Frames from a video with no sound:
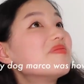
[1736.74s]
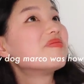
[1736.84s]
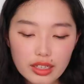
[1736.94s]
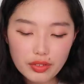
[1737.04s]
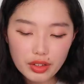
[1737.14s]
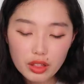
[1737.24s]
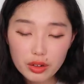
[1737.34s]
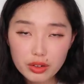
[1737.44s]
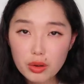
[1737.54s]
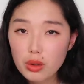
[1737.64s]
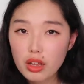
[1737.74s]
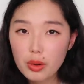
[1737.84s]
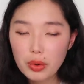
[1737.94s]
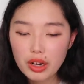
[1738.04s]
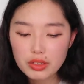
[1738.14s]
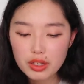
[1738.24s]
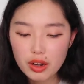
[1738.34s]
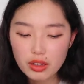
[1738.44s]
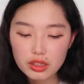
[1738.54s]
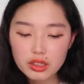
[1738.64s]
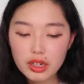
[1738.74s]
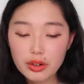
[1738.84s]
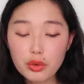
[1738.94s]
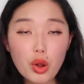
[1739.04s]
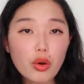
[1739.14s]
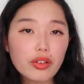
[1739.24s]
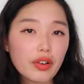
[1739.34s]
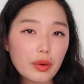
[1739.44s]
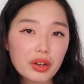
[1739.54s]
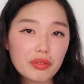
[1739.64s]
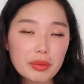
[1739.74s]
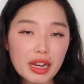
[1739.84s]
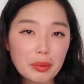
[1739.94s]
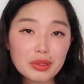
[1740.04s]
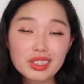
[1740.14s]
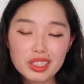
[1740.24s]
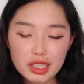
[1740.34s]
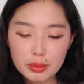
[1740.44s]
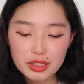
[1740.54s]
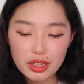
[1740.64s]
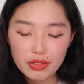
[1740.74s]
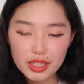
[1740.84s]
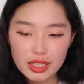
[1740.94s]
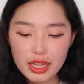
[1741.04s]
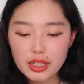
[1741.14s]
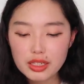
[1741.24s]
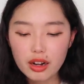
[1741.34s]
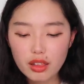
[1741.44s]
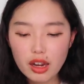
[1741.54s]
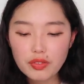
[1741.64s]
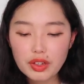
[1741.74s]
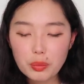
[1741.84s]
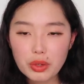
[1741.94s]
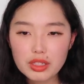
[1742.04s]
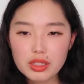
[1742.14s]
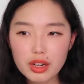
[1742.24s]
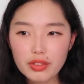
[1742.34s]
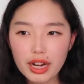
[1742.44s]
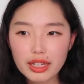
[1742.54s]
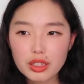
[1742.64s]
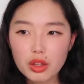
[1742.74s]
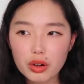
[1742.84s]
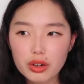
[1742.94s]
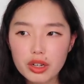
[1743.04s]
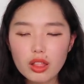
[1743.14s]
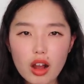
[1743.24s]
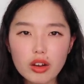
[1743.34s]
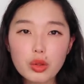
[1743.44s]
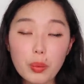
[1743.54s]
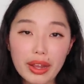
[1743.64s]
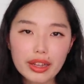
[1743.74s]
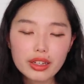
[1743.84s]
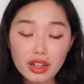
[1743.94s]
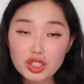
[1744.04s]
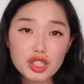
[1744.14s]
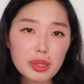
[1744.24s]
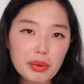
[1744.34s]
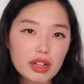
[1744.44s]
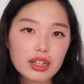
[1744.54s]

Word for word: I definitely learned a whole lot when I was in college. I don't know if I would have been able to teach myself these things, and a lot of it was stuff that I had to learn along the way, not just in my